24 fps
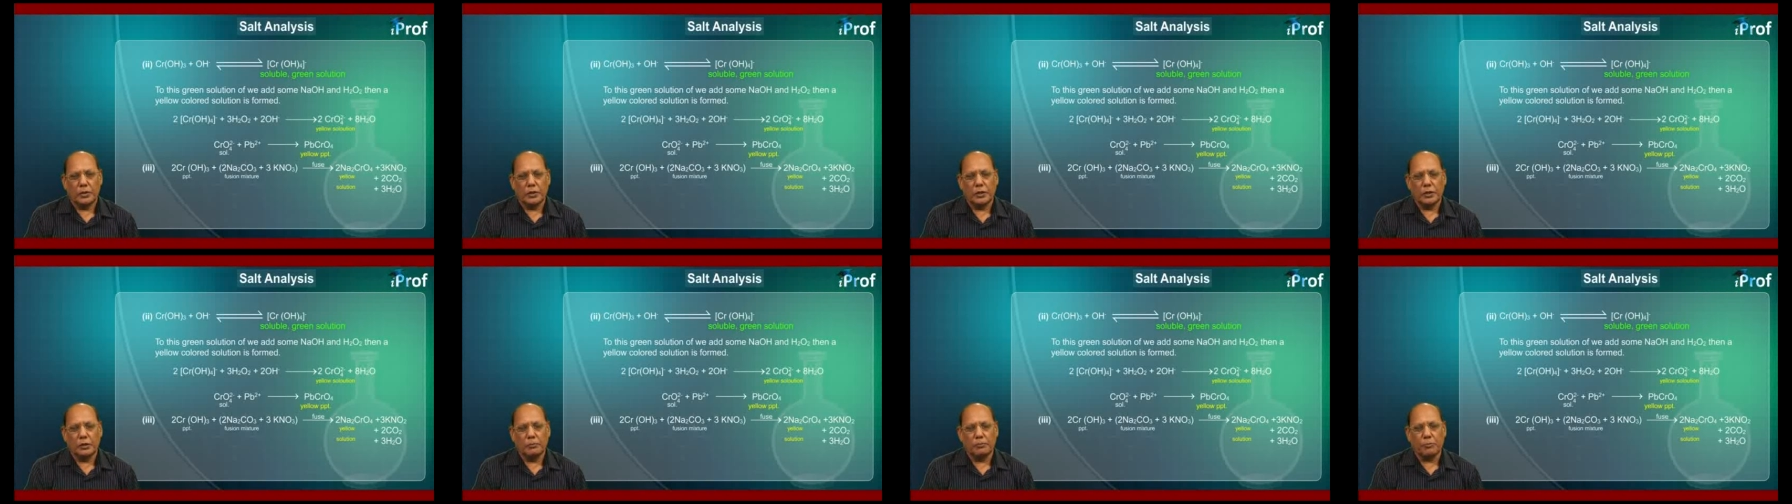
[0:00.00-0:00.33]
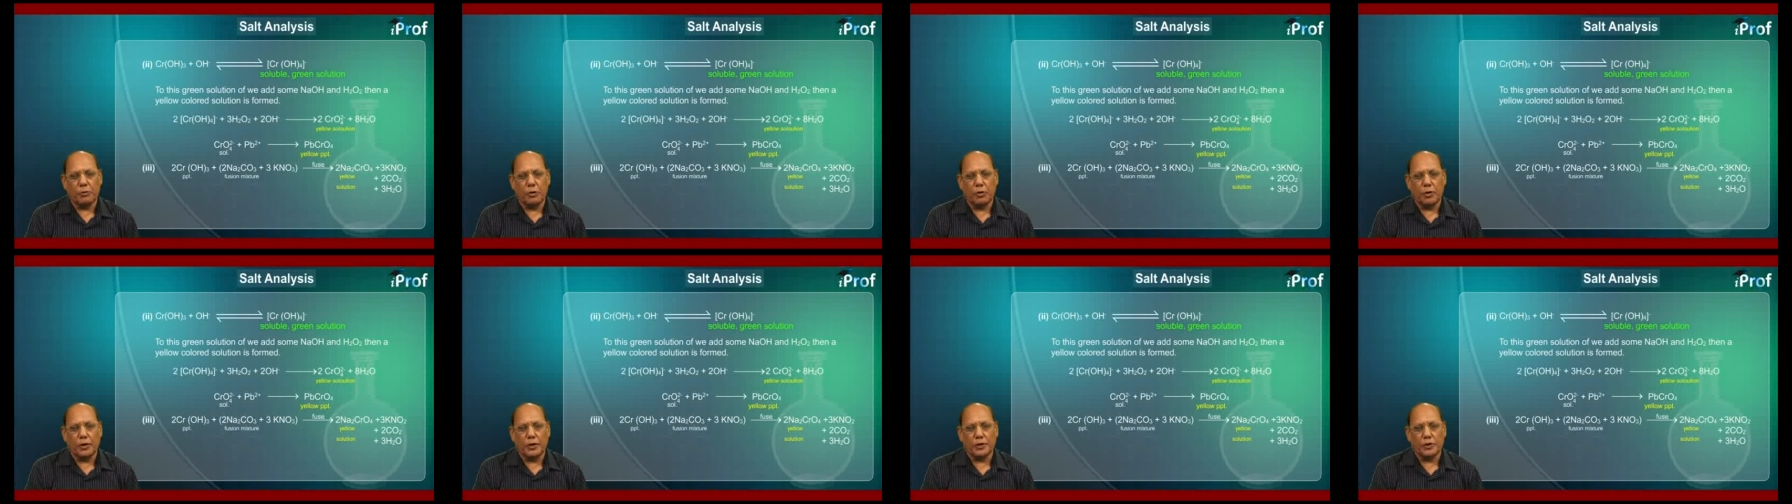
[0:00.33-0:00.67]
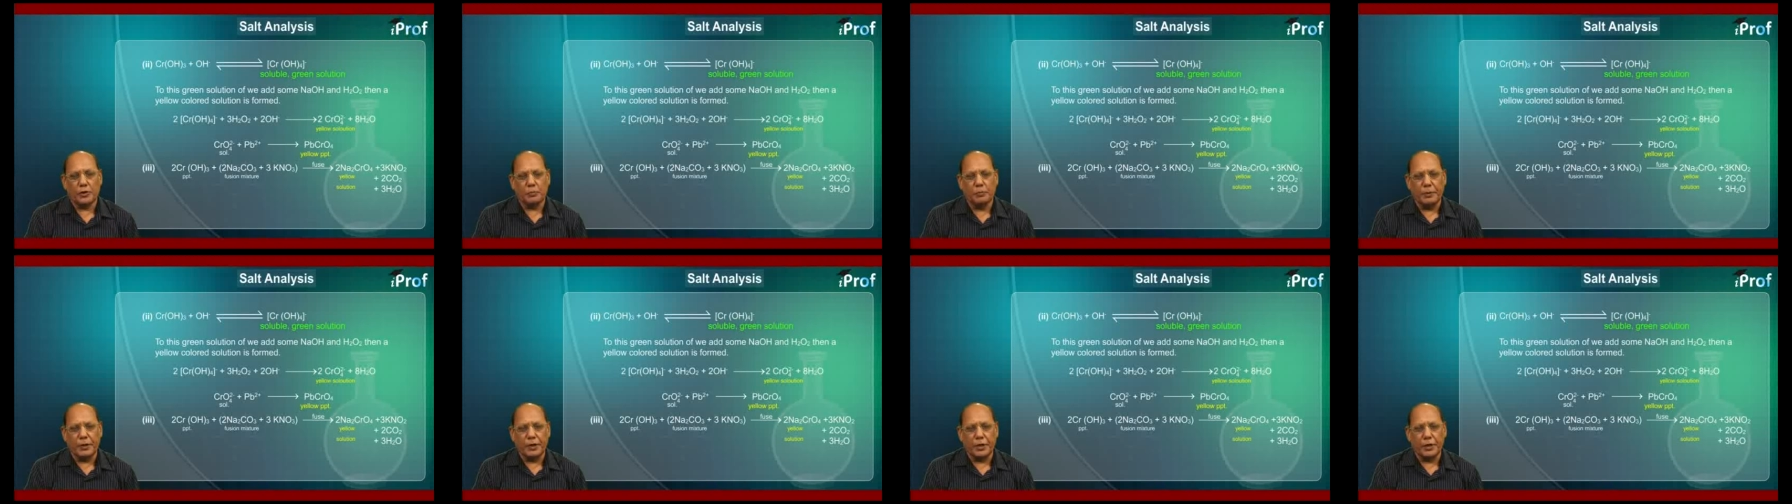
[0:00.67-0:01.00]
Then the
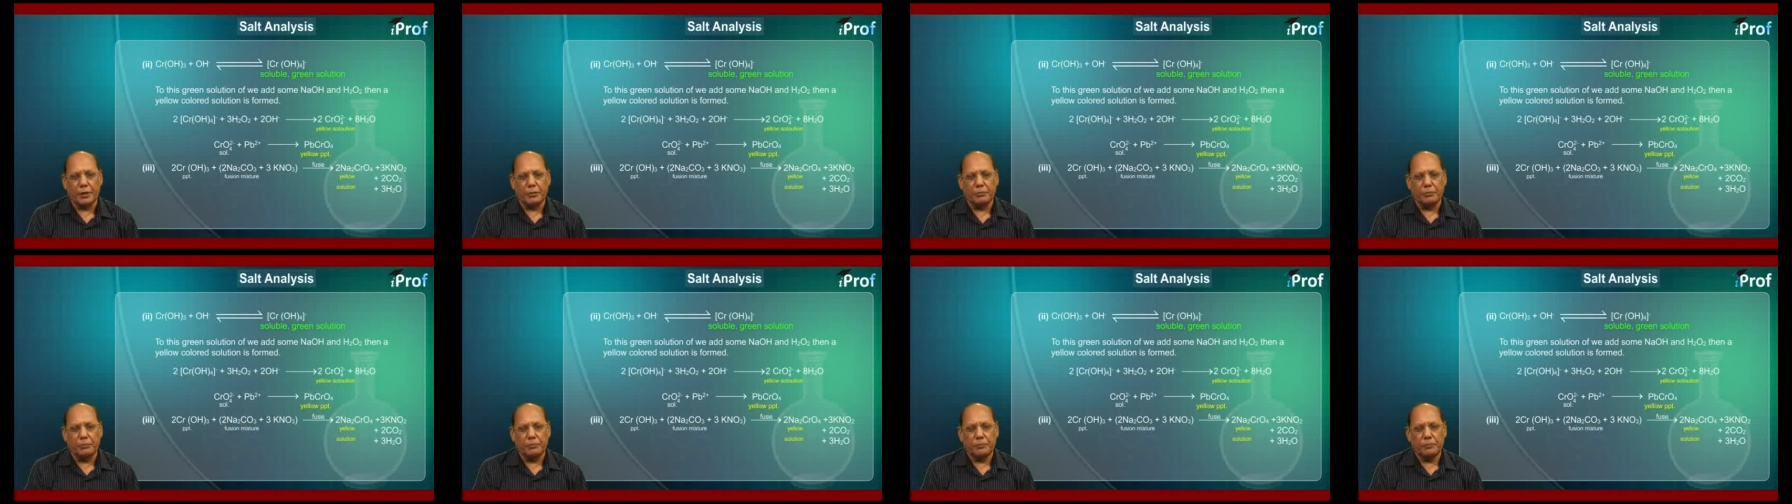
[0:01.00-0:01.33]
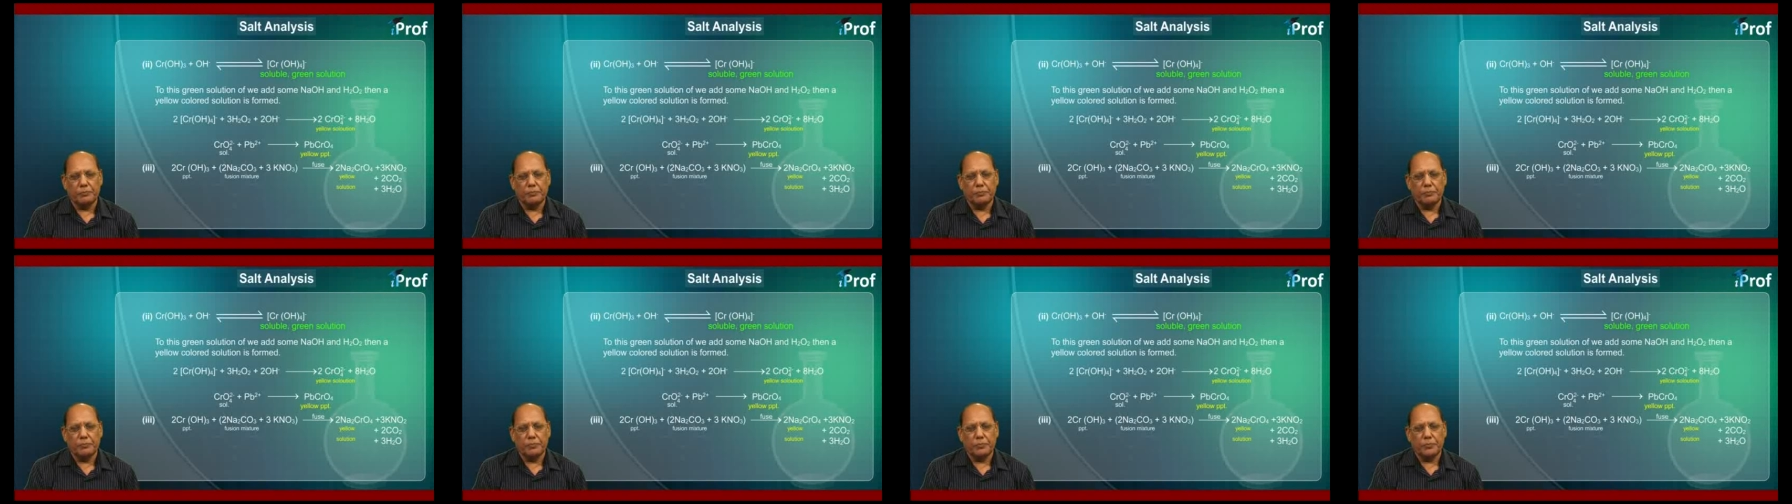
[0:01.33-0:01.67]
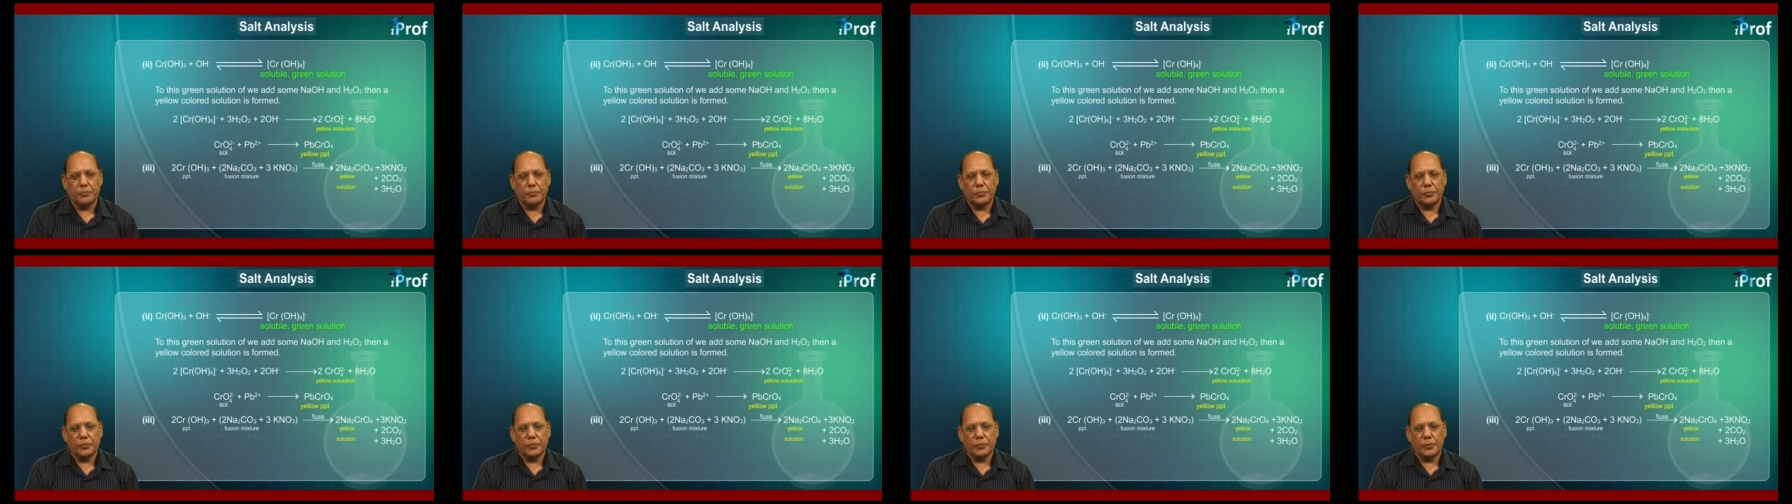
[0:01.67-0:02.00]
products become
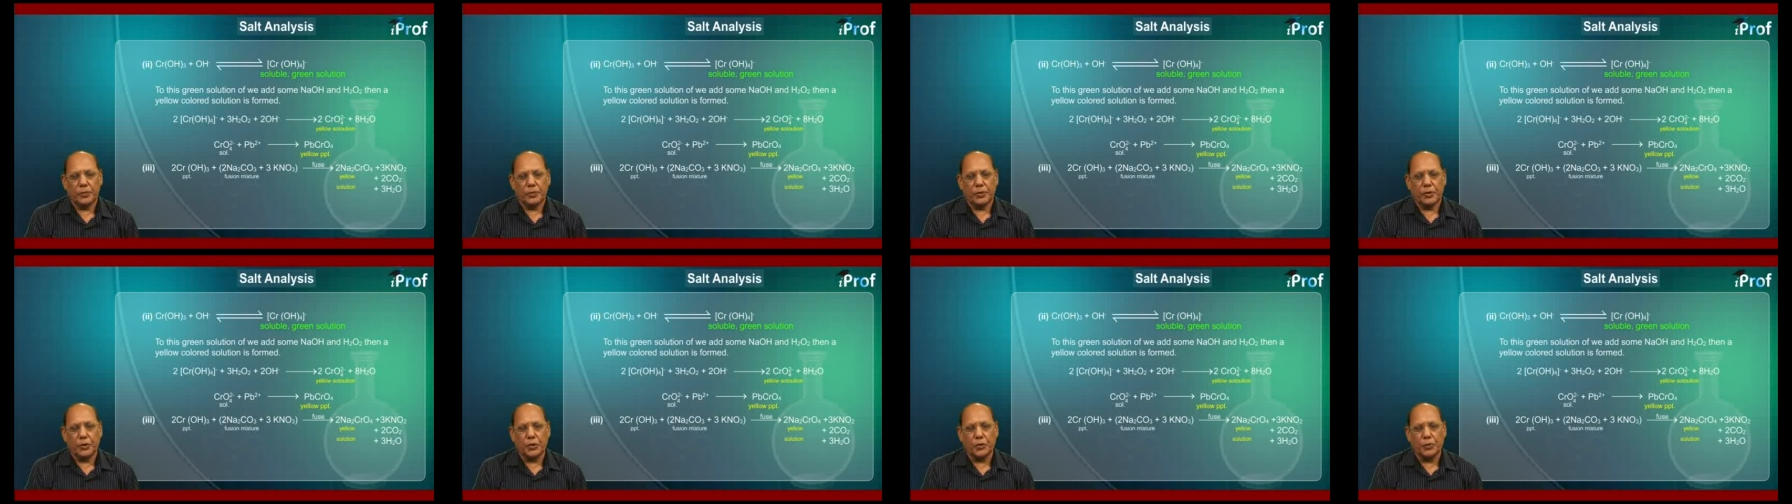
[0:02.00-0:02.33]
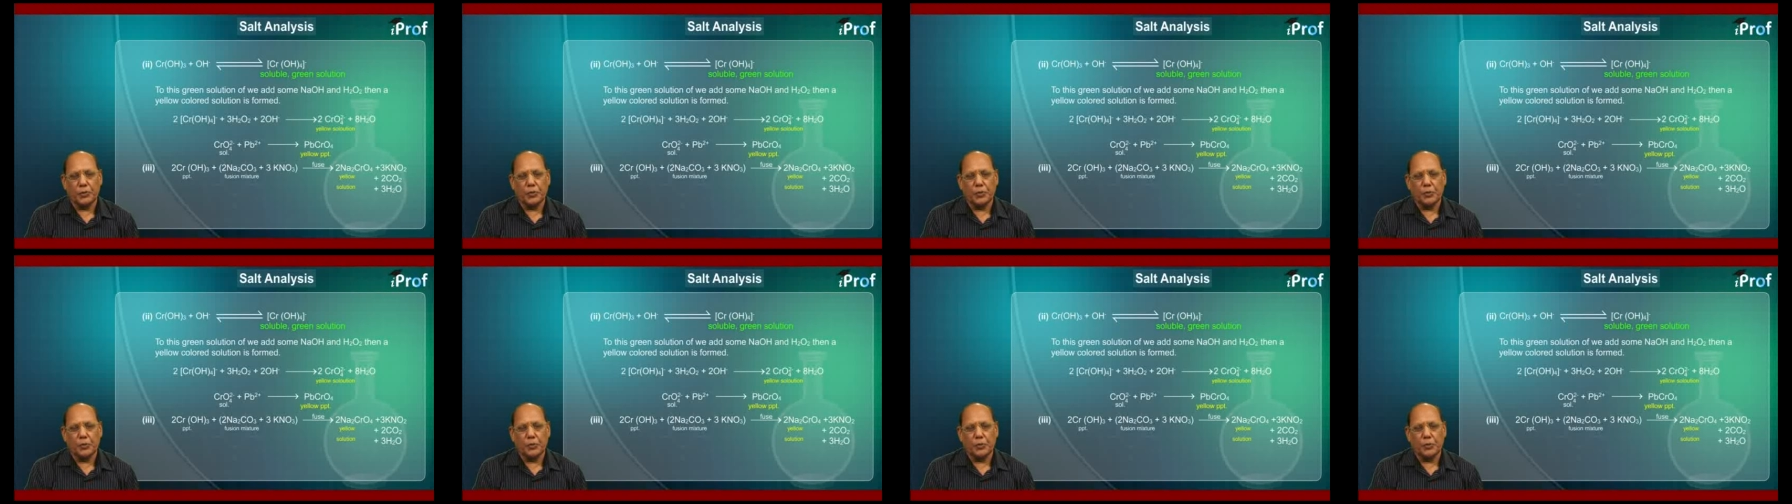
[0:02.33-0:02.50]
2